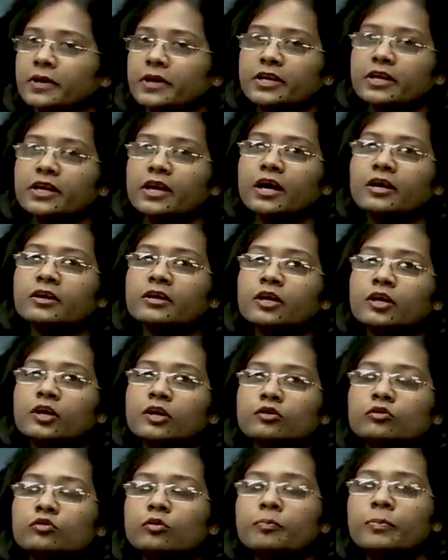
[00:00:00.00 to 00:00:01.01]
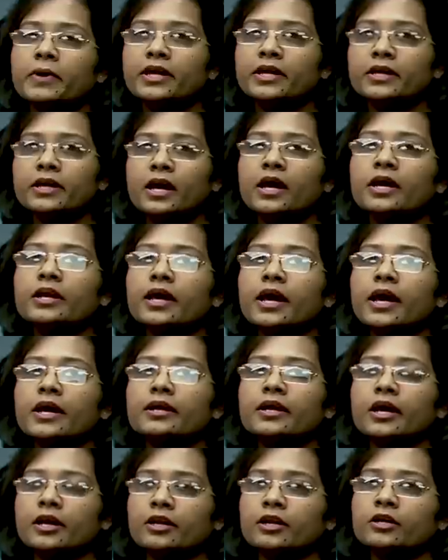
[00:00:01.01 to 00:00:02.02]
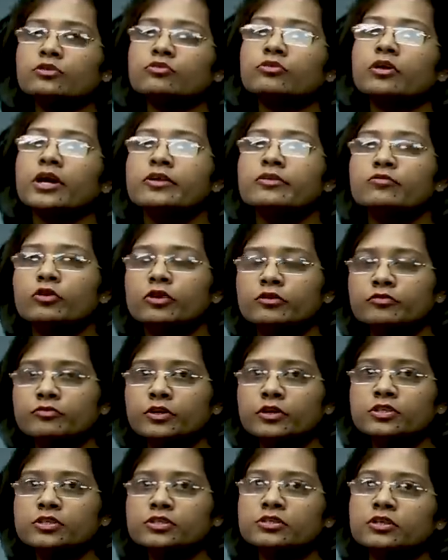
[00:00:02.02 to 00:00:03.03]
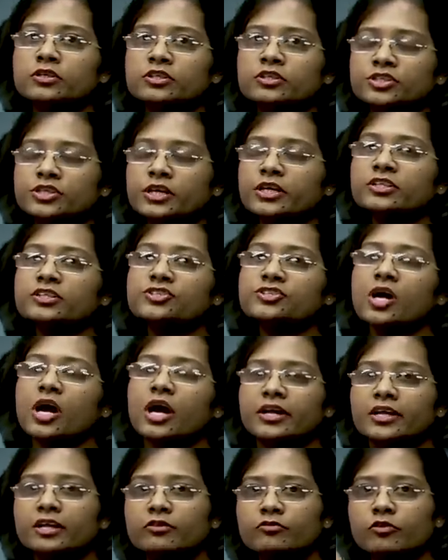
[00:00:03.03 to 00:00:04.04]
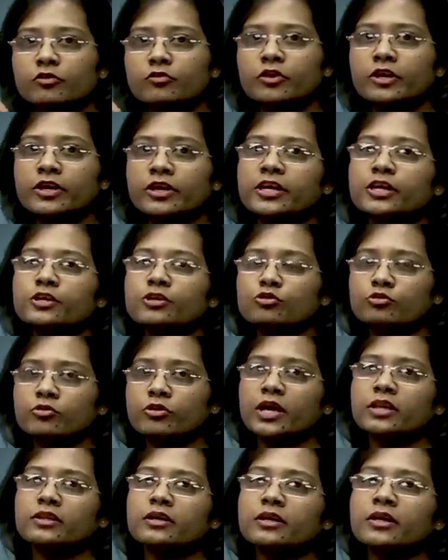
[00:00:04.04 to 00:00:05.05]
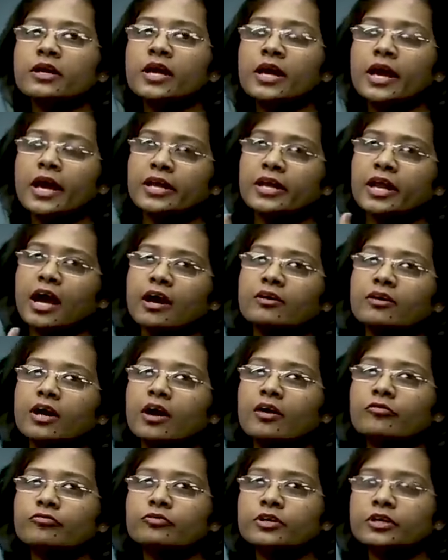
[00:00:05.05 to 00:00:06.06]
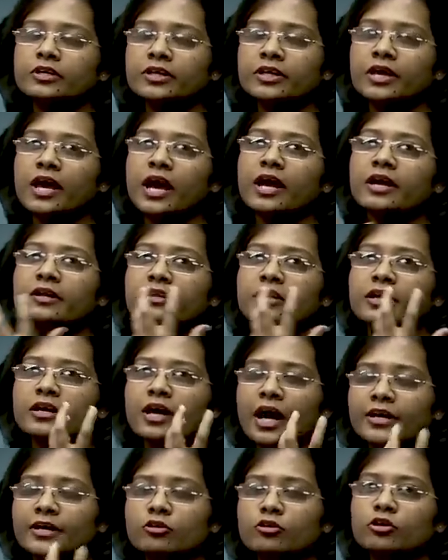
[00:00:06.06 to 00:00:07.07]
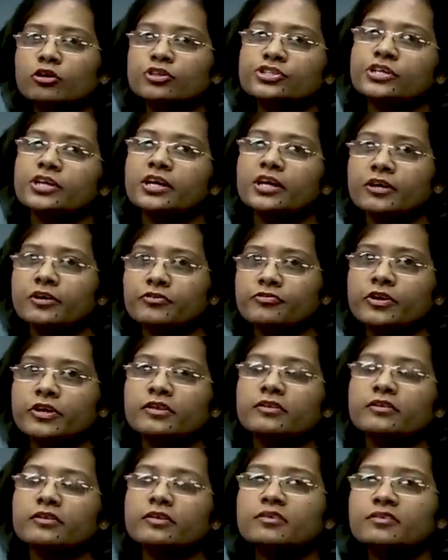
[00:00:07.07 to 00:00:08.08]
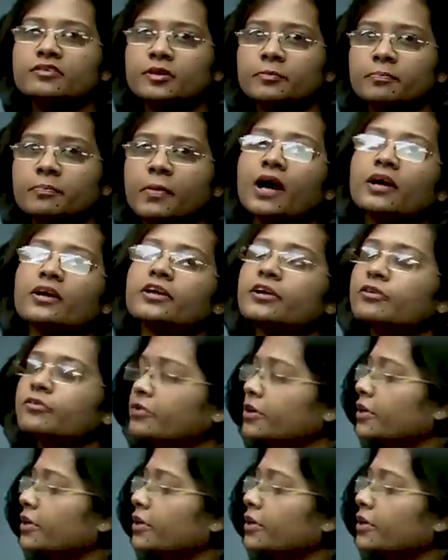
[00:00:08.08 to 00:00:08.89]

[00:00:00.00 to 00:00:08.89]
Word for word: Periyar. So Periyar and Annadurai was first in starting were working together and after they had their ideological differences, they parted